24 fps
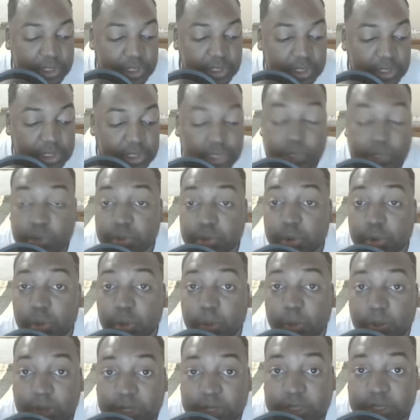You don't know
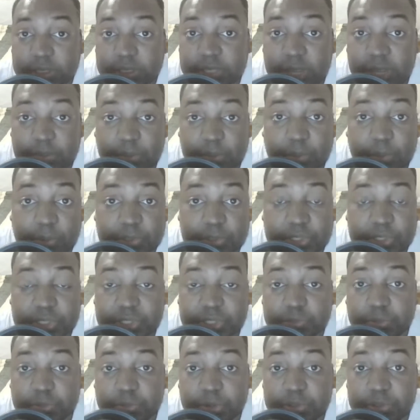what type of person this
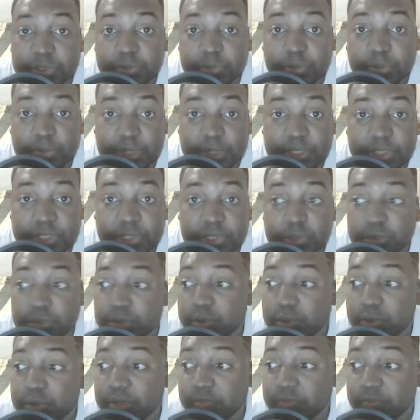person will be to you. You don't
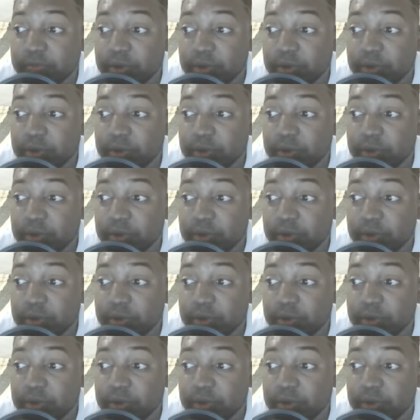even know if